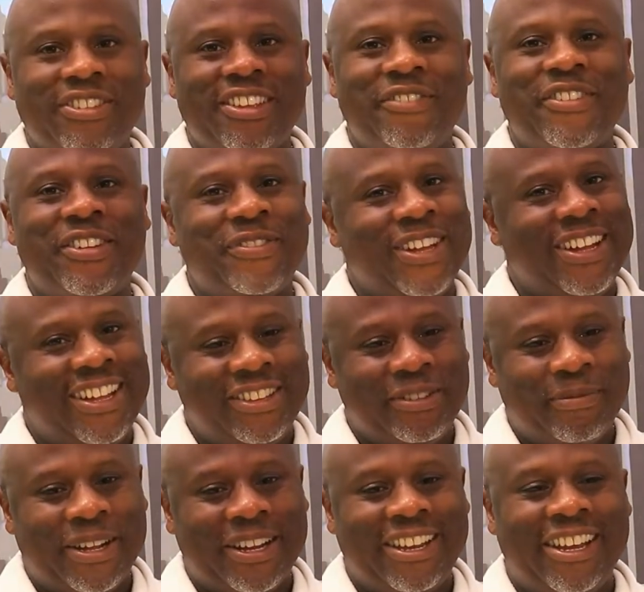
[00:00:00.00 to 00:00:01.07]
I've ever had
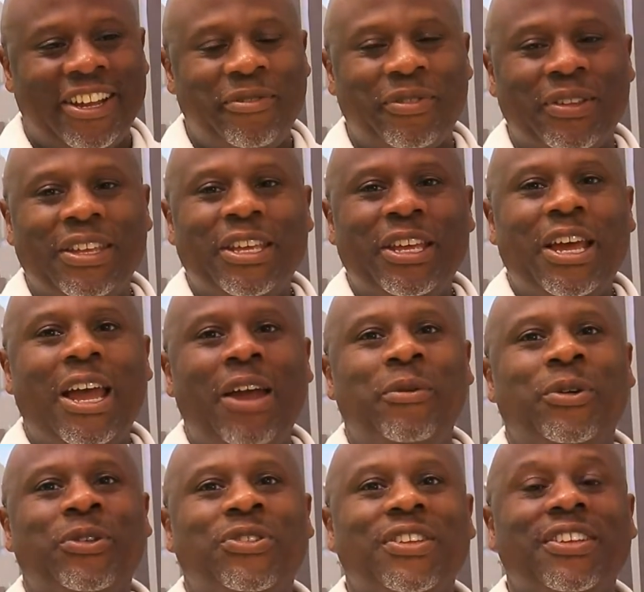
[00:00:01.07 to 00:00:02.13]
in my life. I
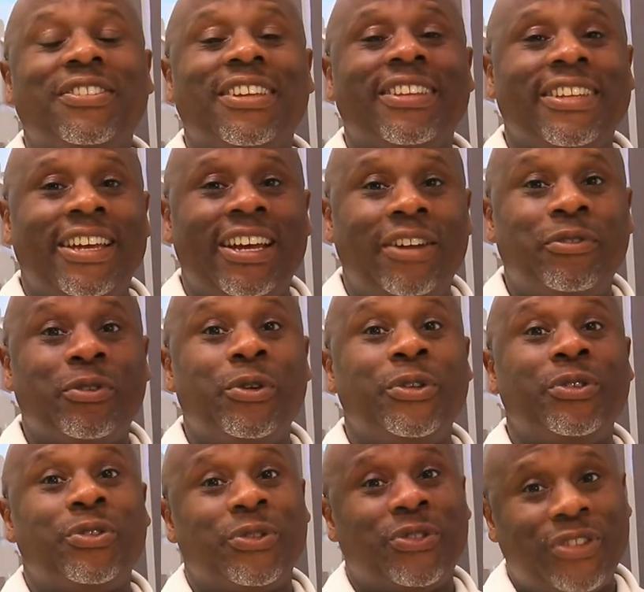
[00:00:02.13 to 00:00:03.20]
was 6.5
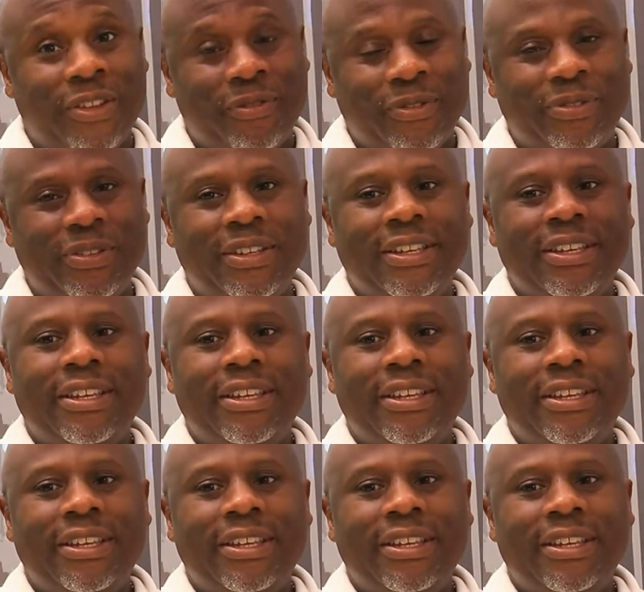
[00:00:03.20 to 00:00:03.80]
going to 7,